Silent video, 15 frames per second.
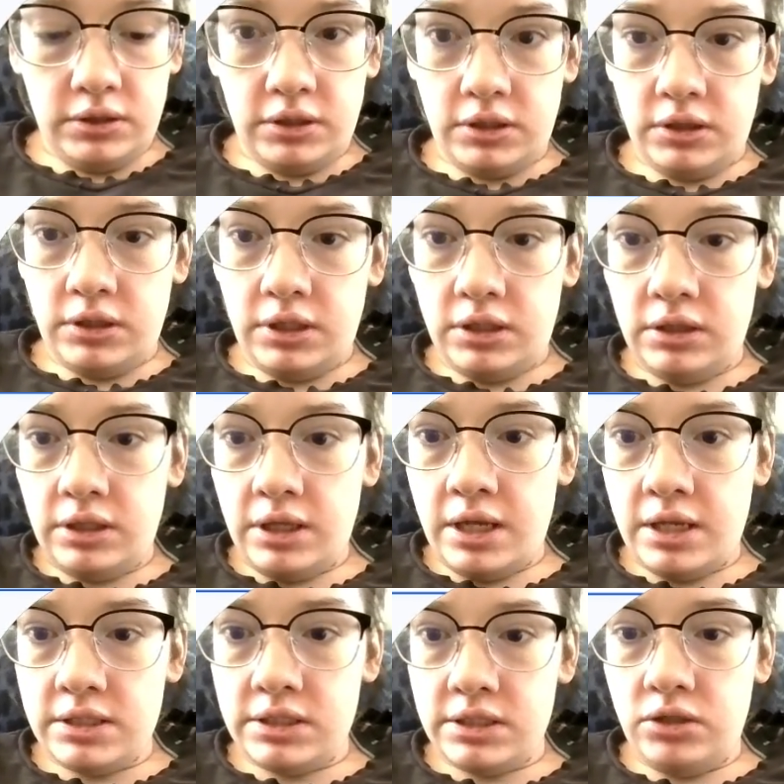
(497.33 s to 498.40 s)
And then
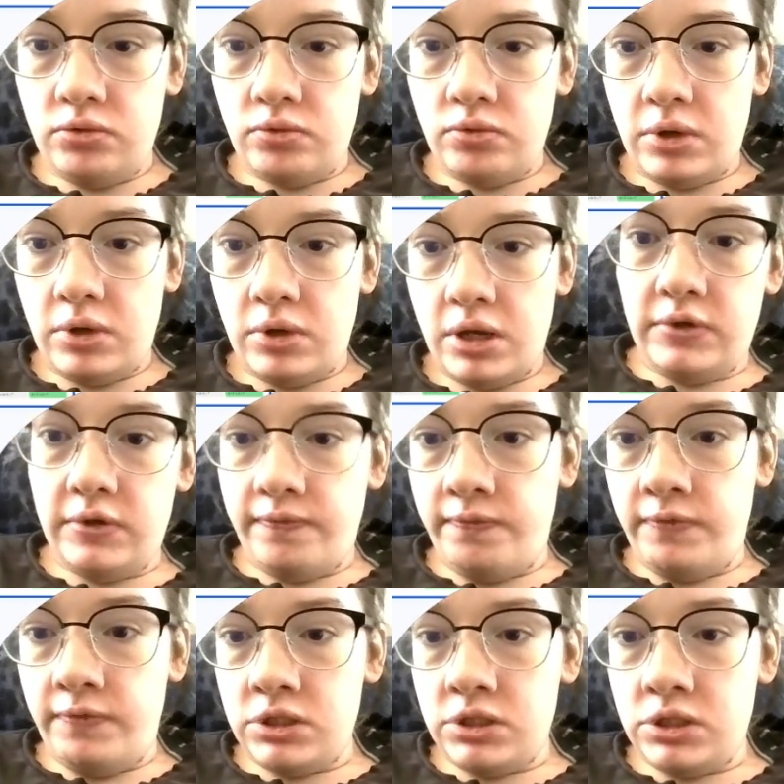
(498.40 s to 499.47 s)
lastly, you have
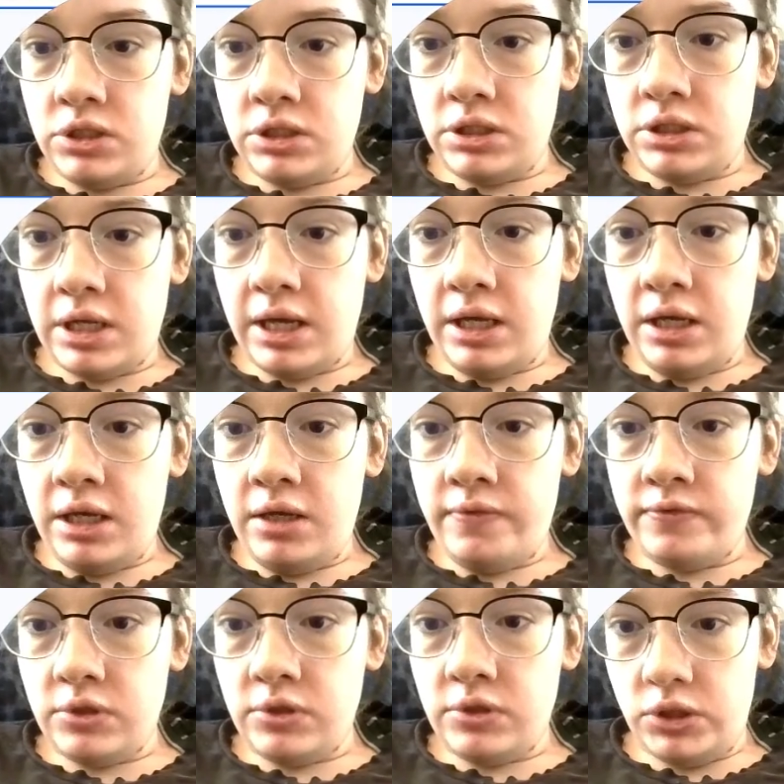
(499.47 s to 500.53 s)
division
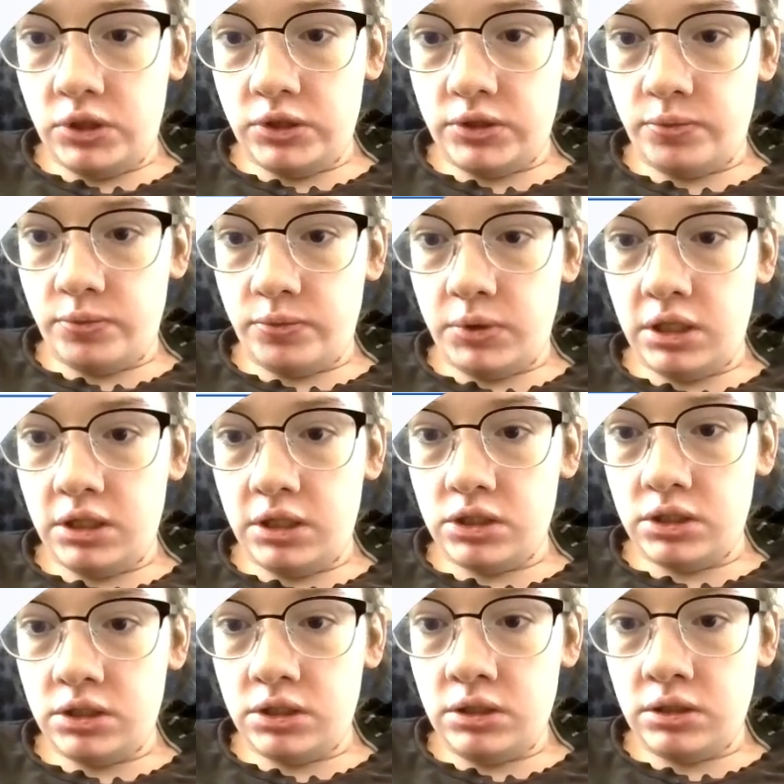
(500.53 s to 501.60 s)
after
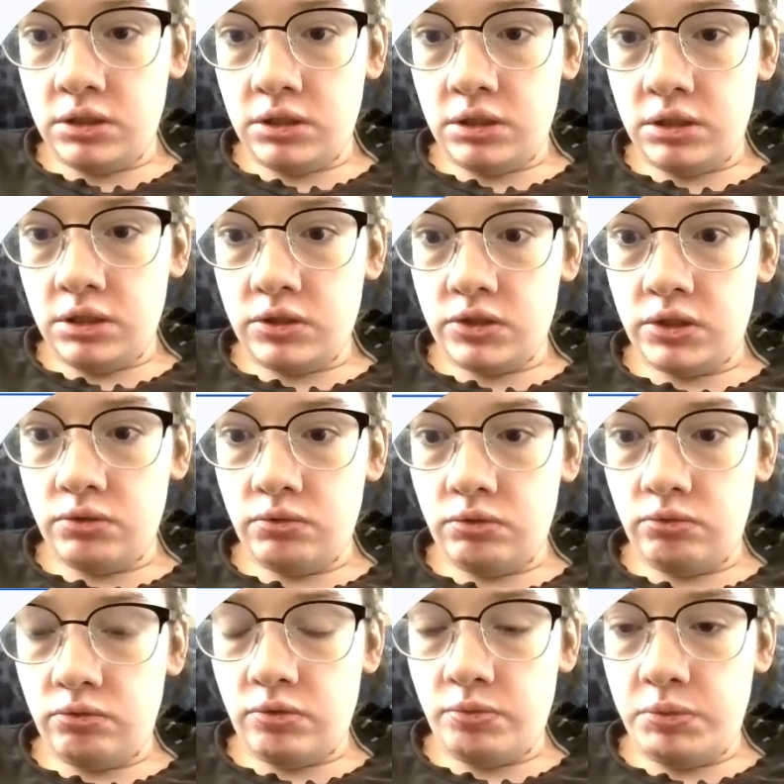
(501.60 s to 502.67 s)
multiplication. So
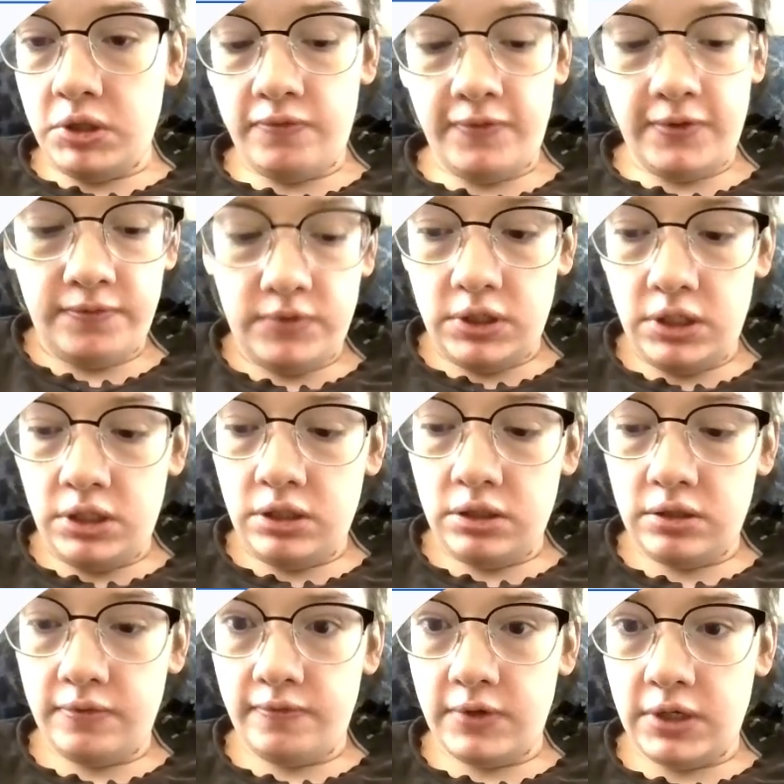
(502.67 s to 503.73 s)
it would be
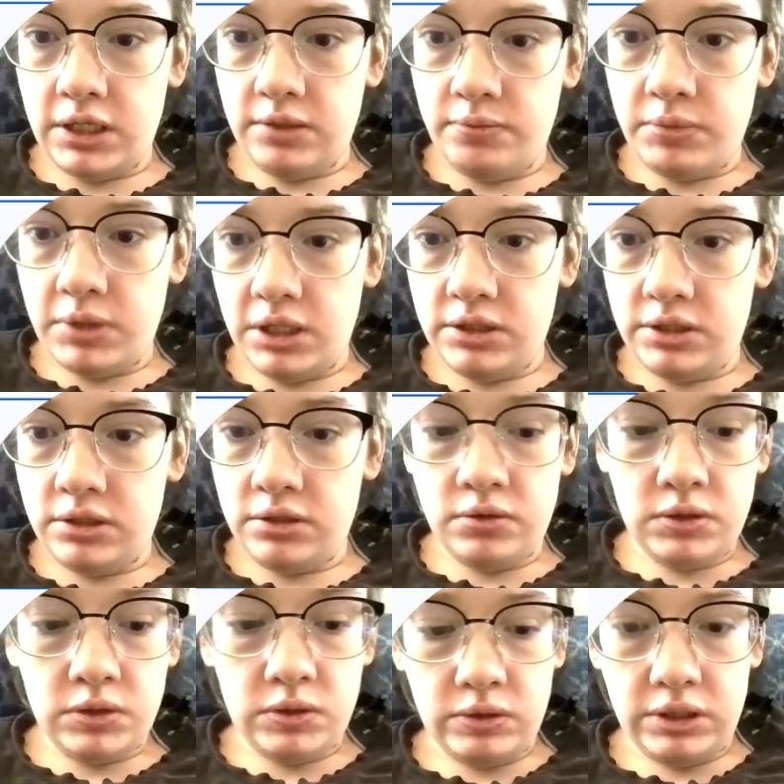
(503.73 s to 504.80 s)
50 divided by
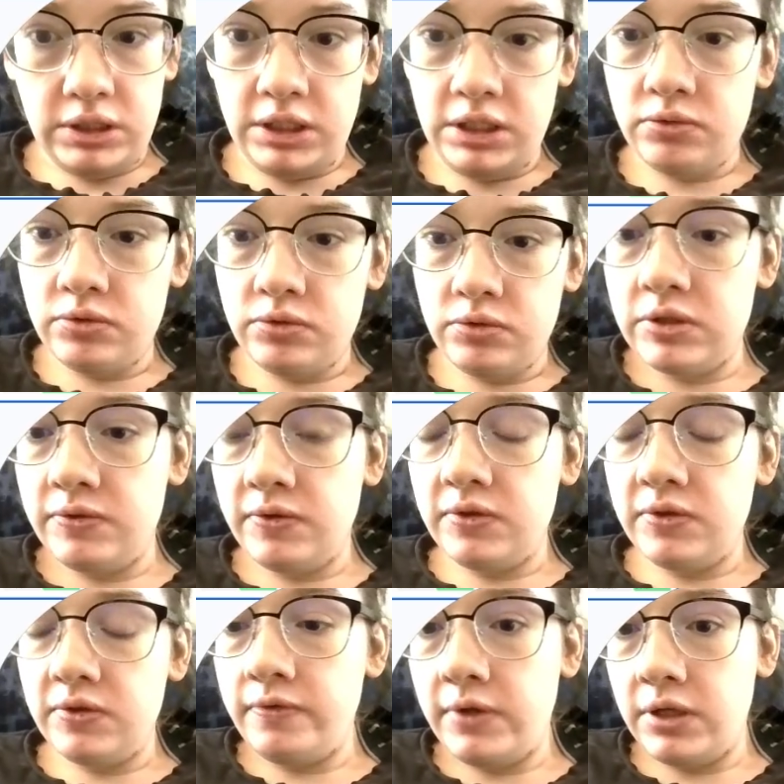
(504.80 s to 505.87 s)
2 equals, what's
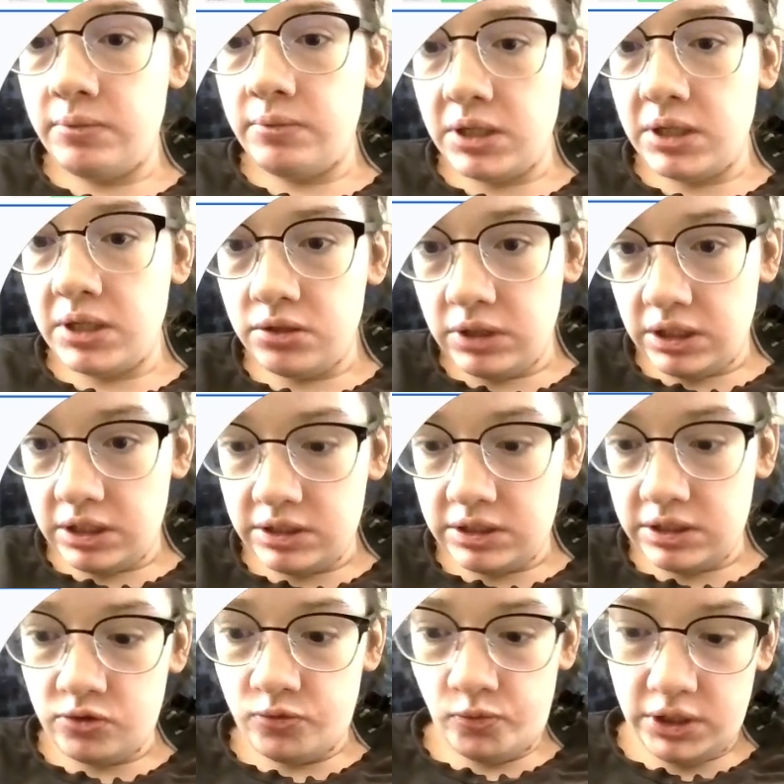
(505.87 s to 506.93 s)
50 divided by 2? It's
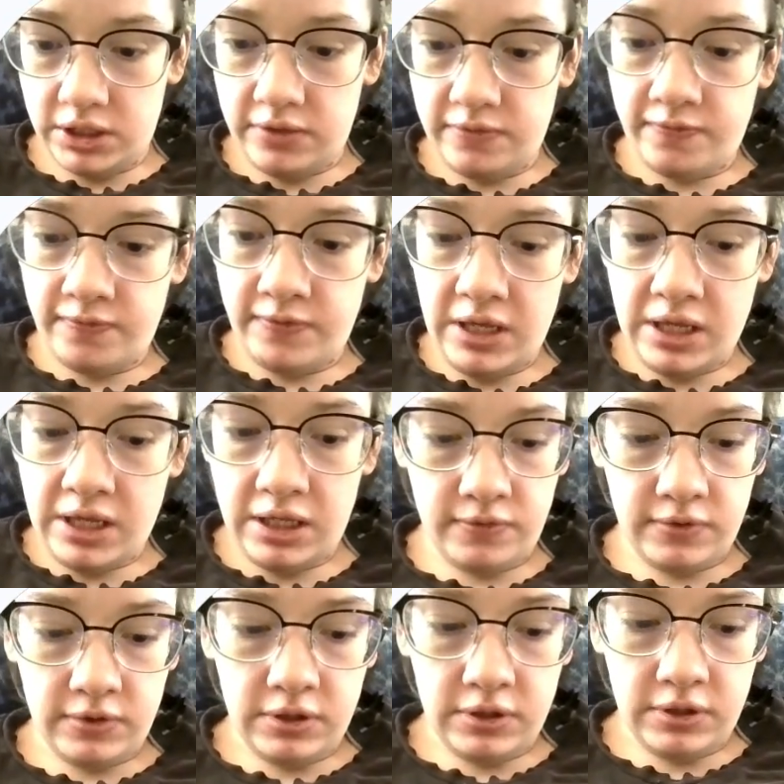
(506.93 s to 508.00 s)
25.